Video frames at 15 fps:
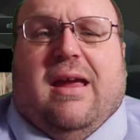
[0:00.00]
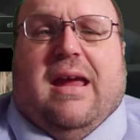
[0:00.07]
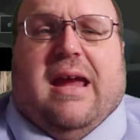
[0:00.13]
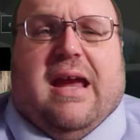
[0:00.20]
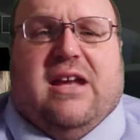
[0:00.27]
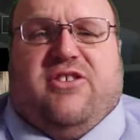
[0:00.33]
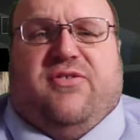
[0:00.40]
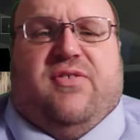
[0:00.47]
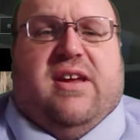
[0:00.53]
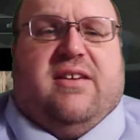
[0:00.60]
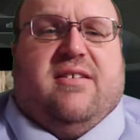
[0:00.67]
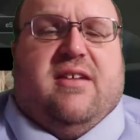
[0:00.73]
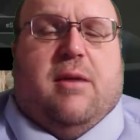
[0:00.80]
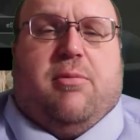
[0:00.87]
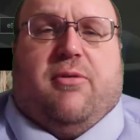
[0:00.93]
It's
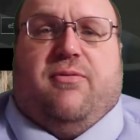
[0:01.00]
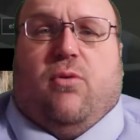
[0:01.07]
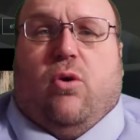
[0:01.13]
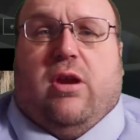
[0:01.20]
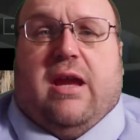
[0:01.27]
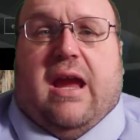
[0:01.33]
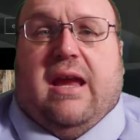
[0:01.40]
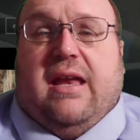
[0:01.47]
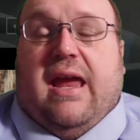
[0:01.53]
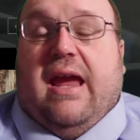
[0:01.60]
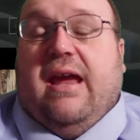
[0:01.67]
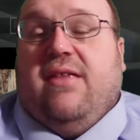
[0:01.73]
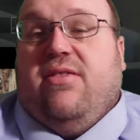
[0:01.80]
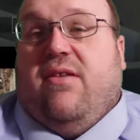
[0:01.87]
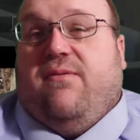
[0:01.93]
fix number 48,
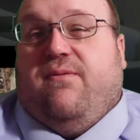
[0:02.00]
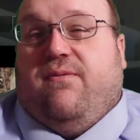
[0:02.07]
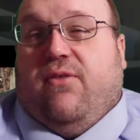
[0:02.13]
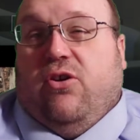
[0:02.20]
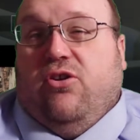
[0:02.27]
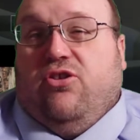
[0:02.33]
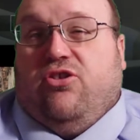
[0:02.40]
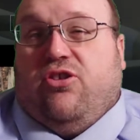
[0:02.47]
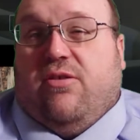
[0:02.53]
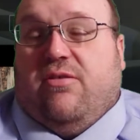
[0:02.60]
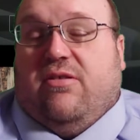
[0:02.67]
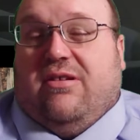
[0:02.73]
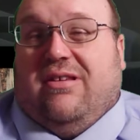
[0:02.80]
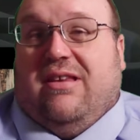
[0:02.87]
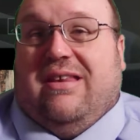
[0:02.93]
and the first
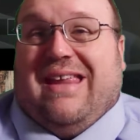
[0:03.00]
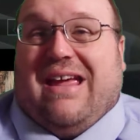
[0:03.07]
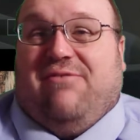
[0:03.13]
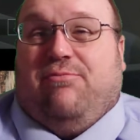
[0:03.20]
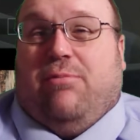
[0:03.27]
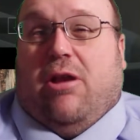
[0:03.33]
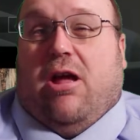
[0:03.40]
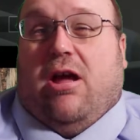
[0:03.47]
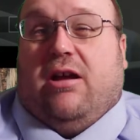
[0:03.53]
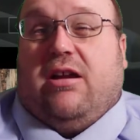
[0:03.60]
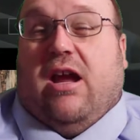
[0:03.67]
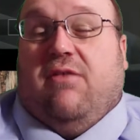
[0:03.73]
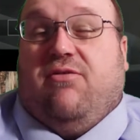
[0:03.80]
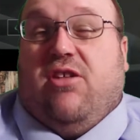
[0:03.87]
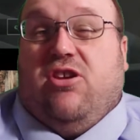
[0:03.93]
devblog
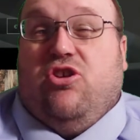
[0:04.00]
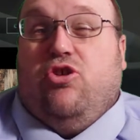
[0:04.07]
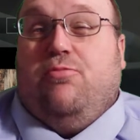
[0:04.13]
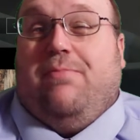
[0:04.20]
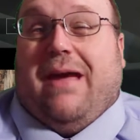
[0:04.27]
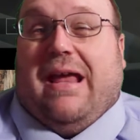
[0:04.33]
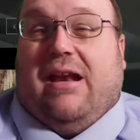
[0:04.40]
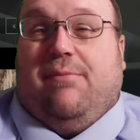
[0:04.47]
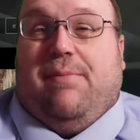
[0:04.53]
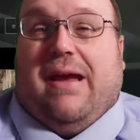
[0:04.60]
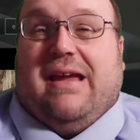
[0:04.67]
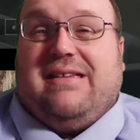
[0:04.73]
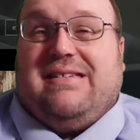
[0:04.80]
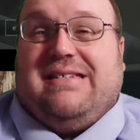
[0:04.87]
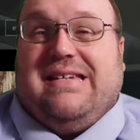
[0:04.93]
of the new Battle
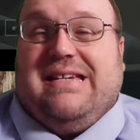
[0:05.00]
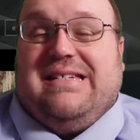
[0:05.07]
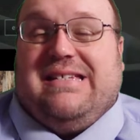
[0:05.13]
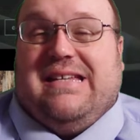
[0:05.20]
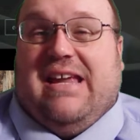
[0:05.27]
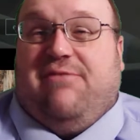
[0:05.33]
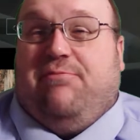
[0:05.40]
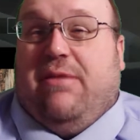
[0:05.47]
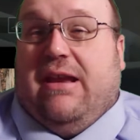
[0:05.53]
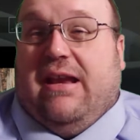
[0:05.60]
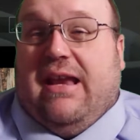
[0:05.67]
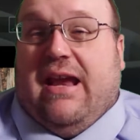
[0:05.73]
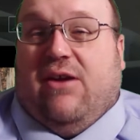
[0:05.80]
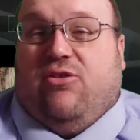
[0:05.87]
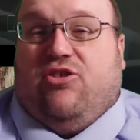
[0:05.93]
Pass season have been
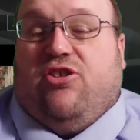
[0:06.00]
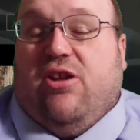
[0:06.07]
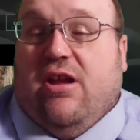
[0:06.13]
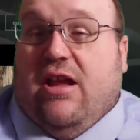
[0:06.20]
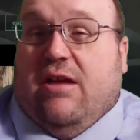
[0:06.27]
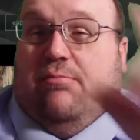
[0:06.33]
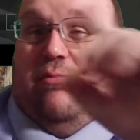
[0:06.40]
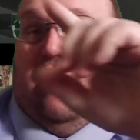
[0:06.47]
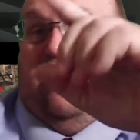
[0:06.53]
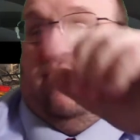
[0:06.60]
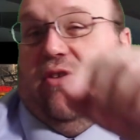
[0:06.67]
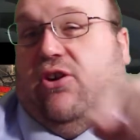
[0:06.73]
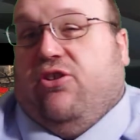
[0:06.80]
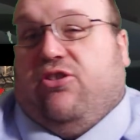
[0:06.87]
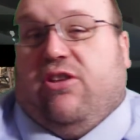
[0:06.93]
announced. But
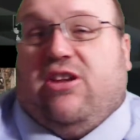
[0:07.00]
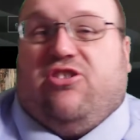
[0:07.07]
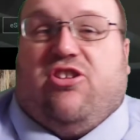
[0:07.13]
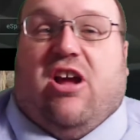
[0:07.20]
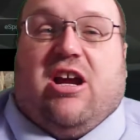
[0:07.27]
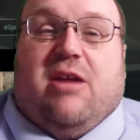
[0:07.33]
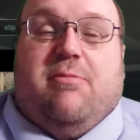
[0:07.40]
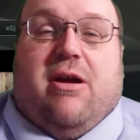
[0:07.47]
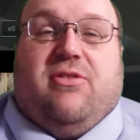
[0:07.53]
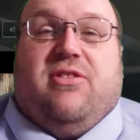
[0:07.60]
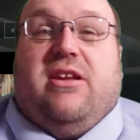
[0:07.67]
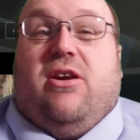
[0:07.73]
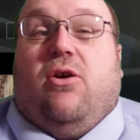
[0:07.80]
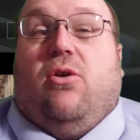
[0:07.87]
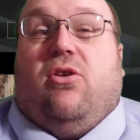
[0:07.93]
first, let's talk about
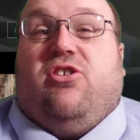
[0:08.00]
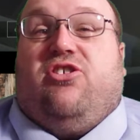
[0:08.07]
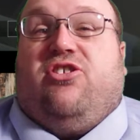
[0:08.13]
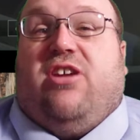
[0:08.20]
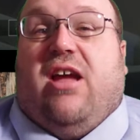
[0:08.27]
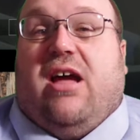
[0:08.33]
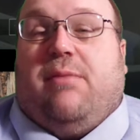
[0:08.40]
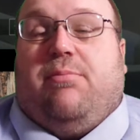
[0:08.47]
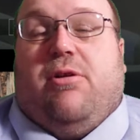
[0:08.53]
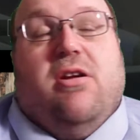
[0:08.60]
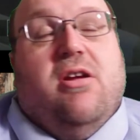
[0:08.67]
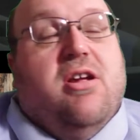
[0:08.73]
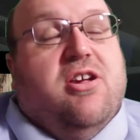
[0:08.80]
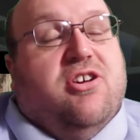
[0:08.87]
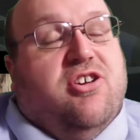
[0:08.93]
the Olyst Cup.
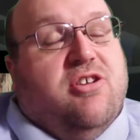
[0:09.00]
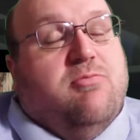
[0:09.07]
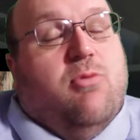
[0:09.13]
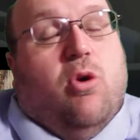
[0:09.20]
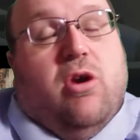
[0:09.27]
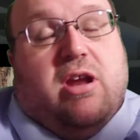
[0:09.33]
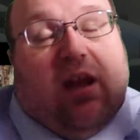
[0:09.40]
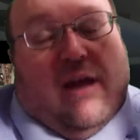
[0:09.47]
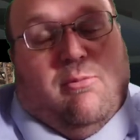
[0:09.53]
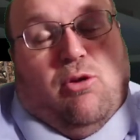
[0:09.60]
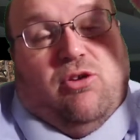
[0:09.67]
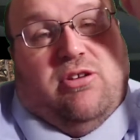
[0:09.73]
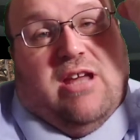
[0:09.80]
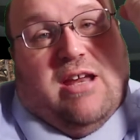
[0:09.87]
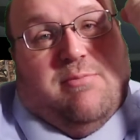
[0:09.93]
Good morning, I'm
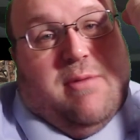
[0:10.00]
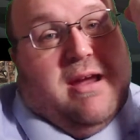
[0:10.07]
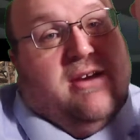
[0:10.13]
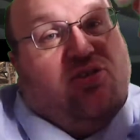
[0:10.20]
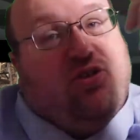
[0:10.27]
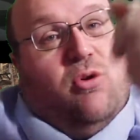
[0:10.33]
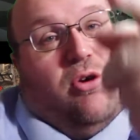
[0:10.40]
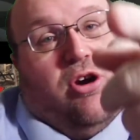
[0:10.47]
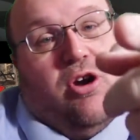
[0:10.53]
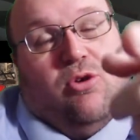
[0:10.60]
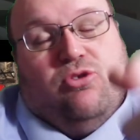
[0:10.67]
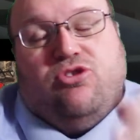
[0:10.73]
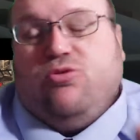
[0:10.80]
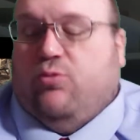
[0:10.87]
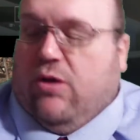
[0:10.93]
Old Dead Man, your
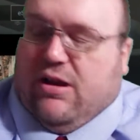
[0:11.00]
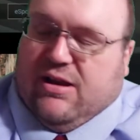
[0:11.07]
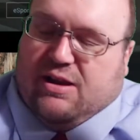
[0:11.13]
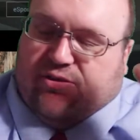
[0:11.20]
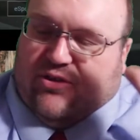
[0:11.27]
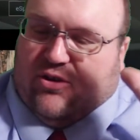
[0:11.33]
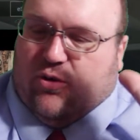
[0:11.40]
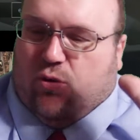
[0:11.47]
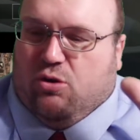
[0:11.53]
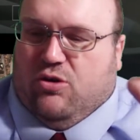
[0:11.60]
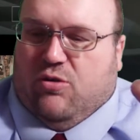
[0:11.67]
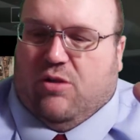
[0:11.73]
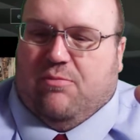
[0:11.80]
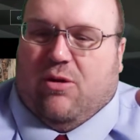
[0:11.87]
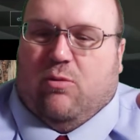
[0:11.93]
host, running out the
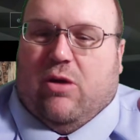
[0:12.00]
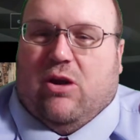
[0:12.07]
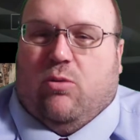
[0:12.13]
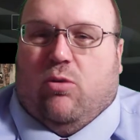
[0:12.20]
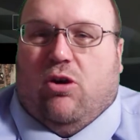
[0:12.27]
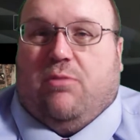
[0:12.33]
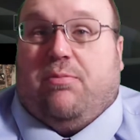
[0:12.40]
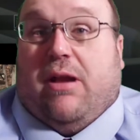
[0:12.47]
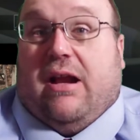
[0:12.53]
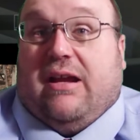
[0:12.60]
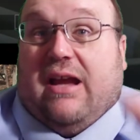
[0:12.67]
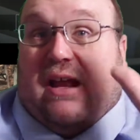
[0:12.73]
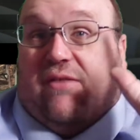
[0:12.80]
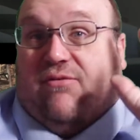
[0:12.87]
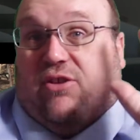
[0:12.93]
door on my way to work, but I
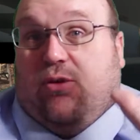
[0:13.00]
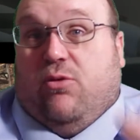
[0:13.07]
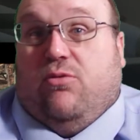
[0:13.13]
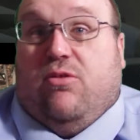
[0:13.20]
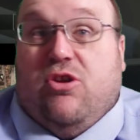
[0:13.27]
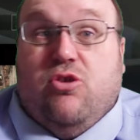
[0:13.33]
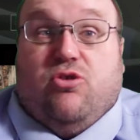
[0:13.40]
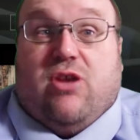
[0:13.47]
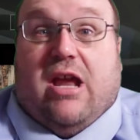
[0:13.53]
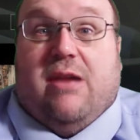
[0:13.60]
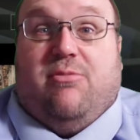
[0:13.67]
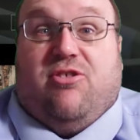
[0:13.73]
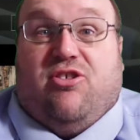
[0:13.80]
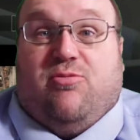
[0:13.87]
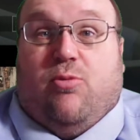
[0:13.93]
got a few news
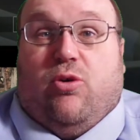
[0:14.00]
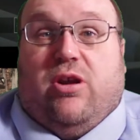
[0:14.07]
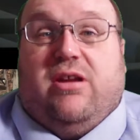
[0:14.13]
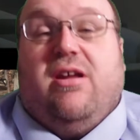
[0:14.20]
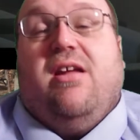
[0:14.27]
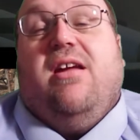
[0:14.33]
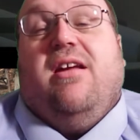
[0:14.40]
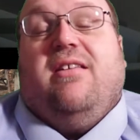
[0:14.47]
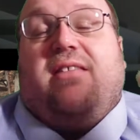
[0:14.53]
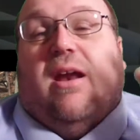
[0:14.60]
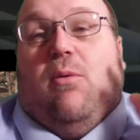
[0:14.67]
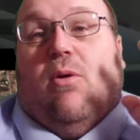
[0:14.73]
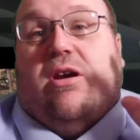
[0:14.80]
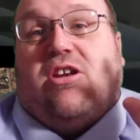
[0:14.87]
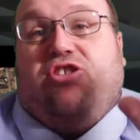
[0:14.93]
items this morning that I
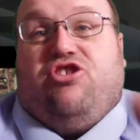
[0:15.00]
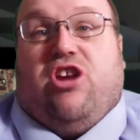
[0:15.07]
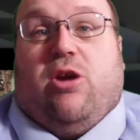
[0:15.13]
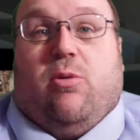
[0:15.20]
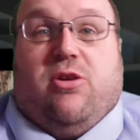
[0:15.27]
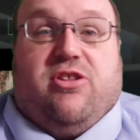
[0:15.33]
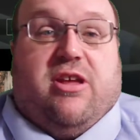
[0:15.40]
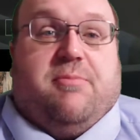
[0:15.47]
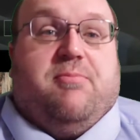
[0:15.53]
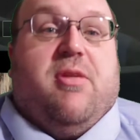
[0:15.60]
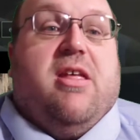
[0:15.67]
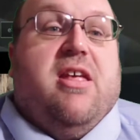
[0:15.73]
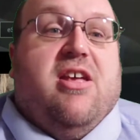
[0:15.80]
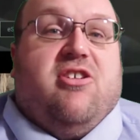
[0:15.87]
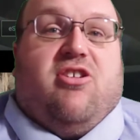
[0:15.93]
wanted to share with you.
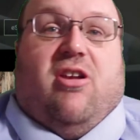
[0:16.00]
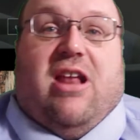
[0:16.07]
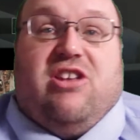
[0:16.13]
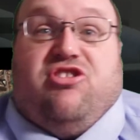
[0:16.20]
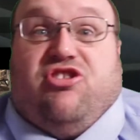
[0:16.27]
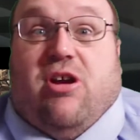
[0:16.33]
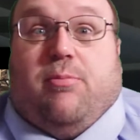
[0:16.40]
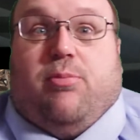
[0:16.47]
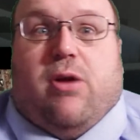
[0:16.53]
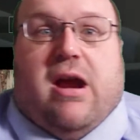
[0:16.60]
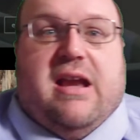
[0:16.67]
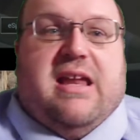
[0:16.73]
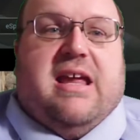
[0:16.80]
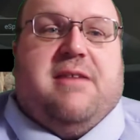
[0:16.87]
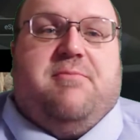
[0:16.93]
So let's jump
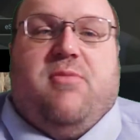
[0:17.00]
right in.